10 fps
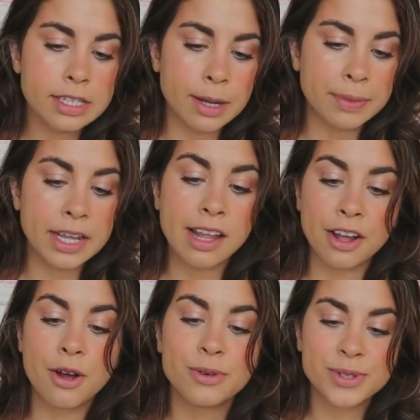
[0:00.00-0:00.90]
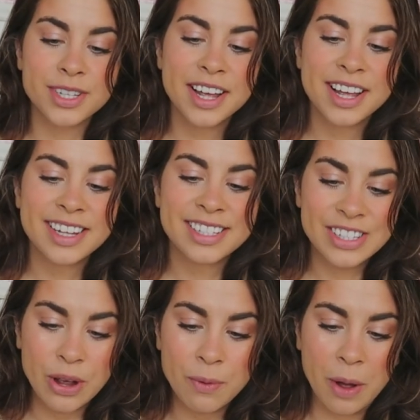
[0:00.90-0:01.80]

something that goes so